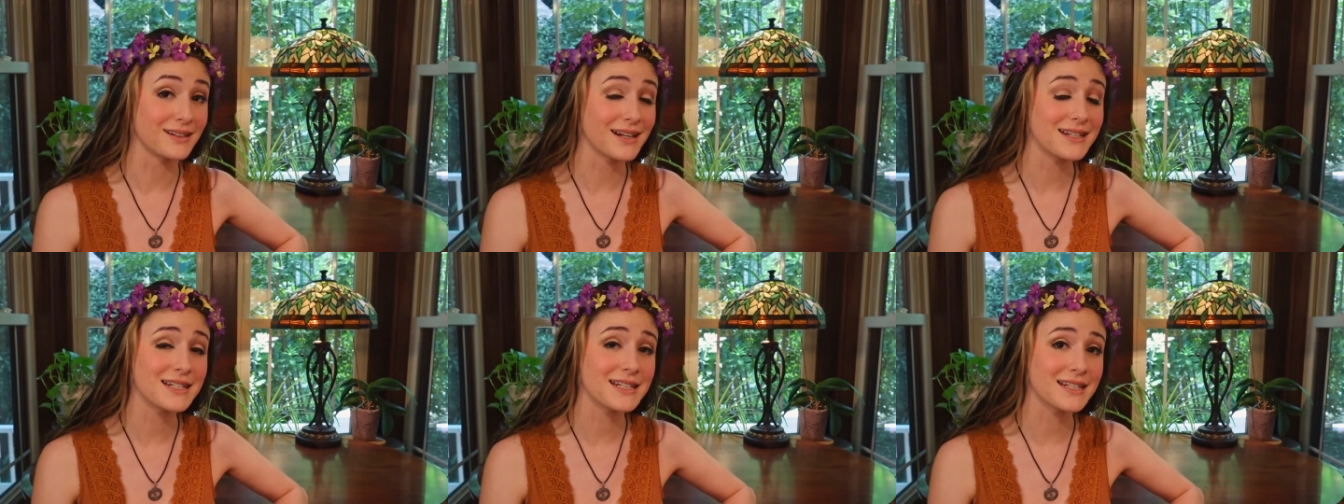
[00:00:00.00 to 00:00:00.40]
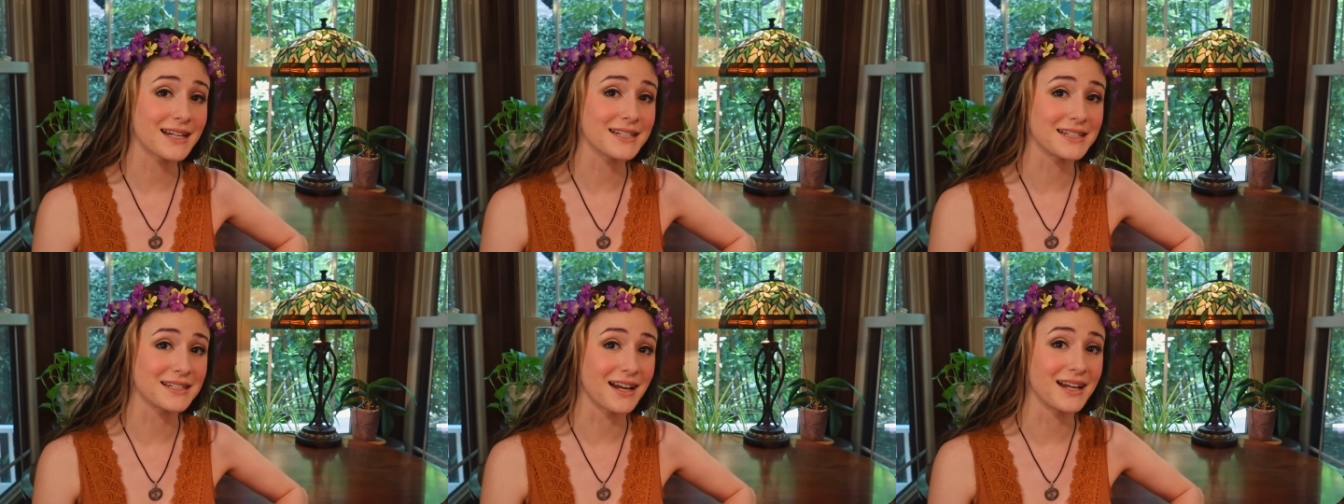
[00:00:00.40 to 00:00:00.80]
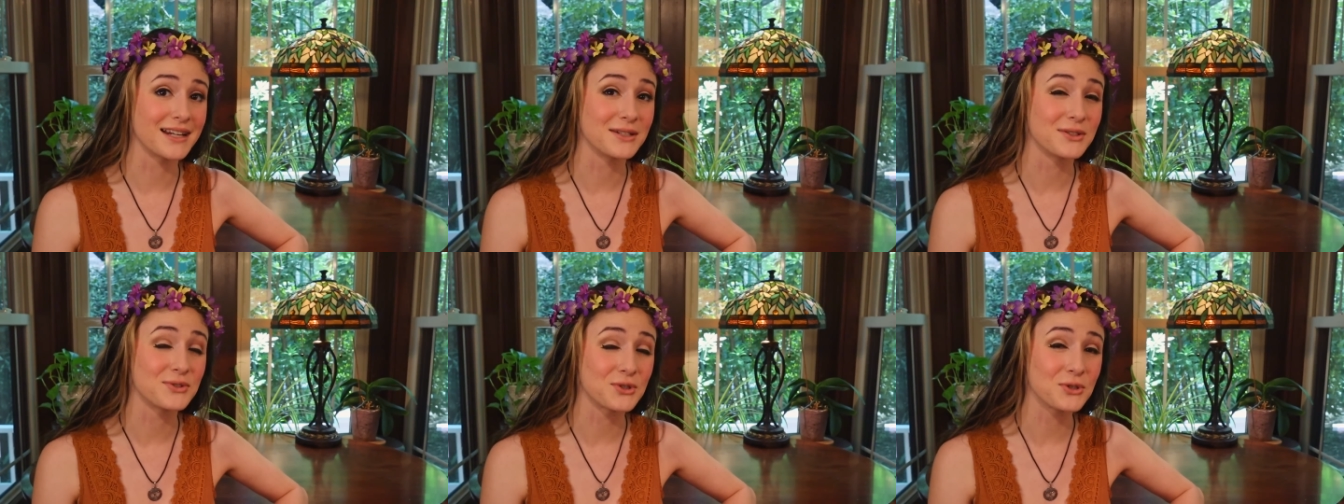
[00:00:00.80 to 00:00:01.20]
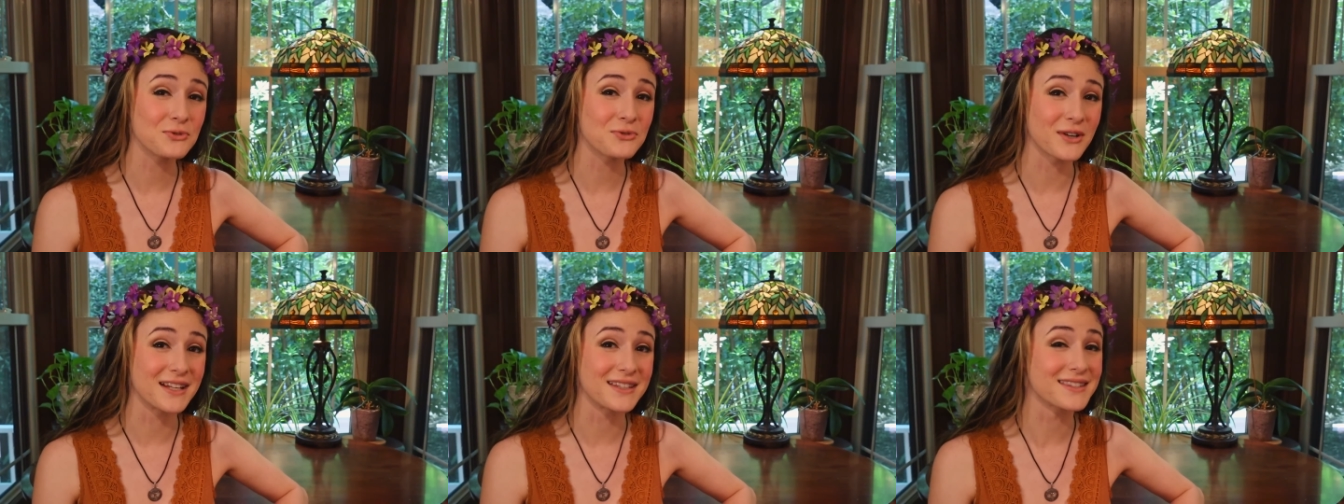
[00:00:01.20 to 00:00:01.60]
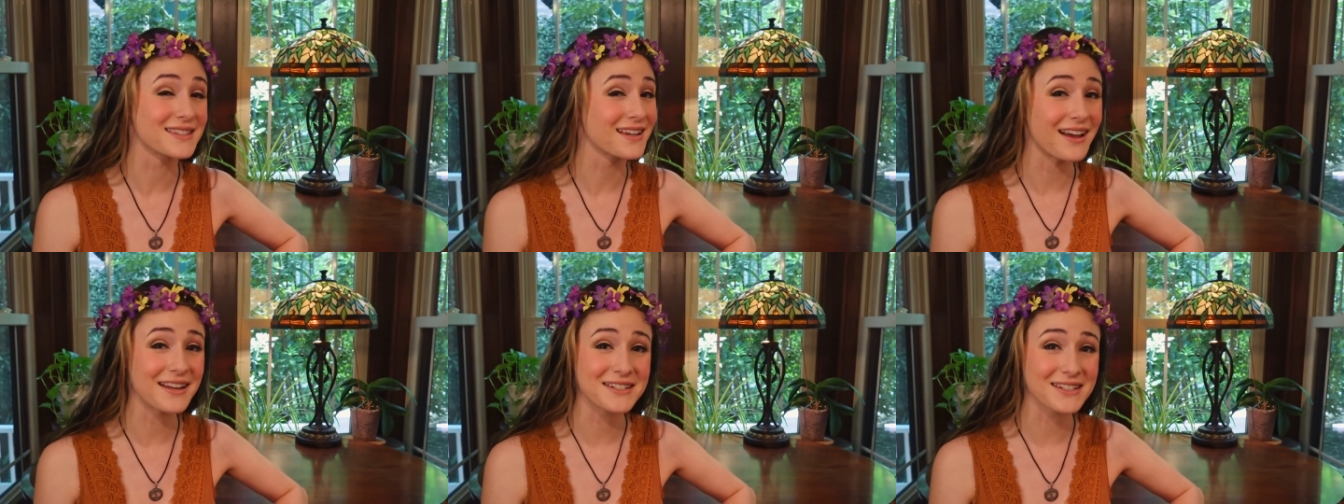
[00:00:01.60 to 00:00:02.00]
nineteen ninety-nine, two friends
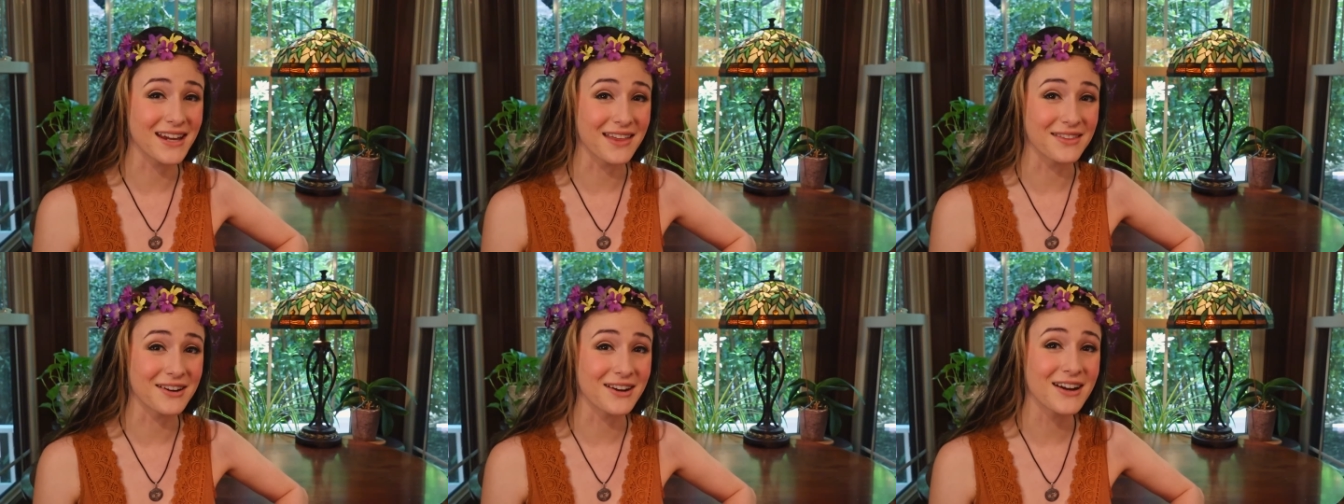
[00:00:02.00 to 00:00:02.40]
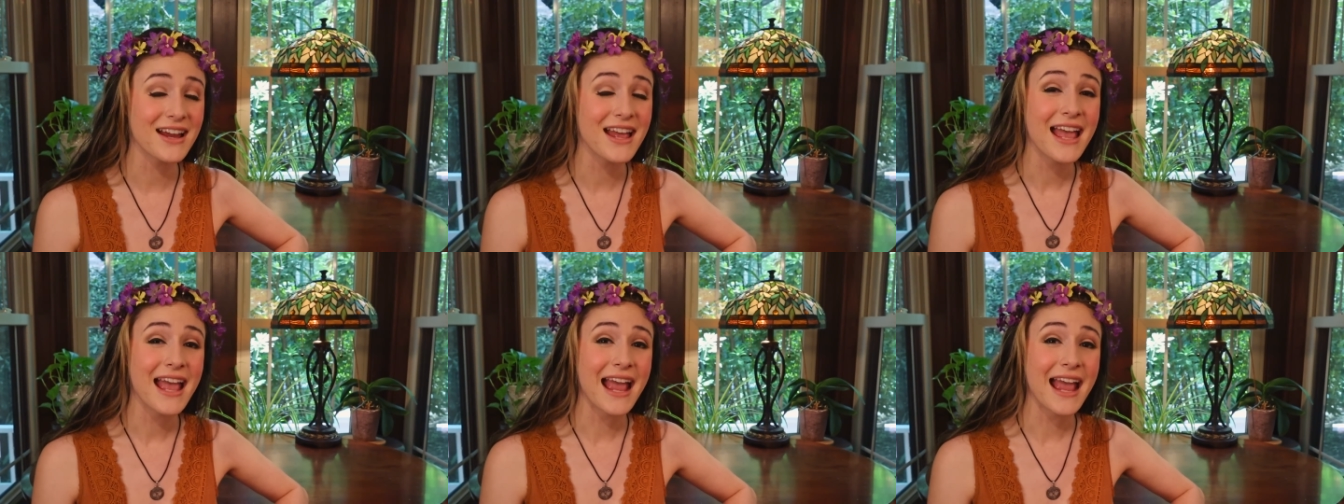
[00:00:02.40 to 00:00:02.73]
got together